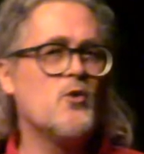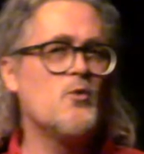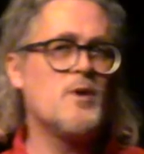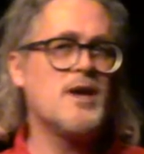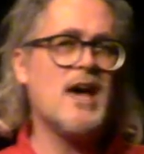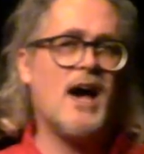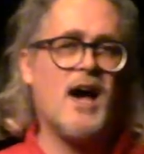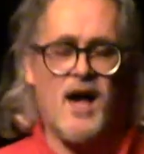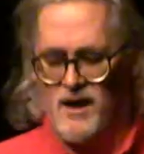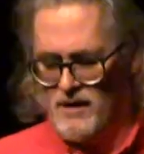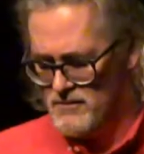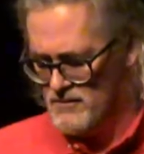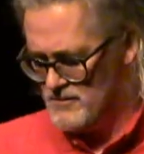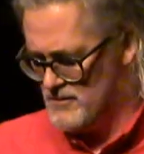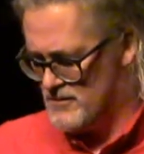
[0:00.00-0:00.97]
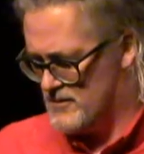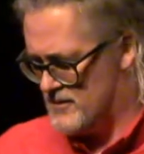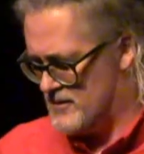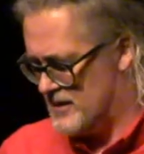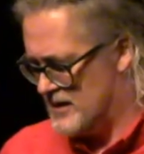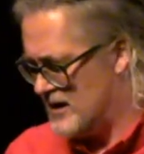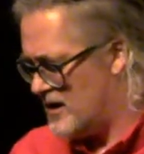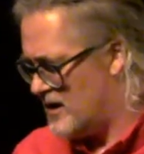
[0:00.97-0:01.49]
who we are.
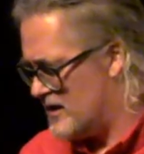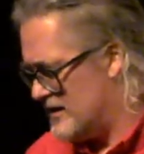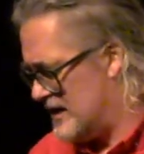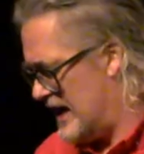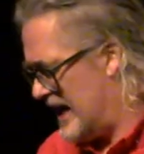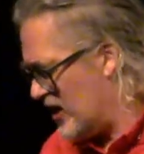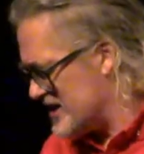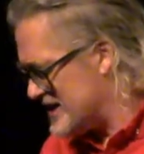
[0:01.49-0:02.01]
And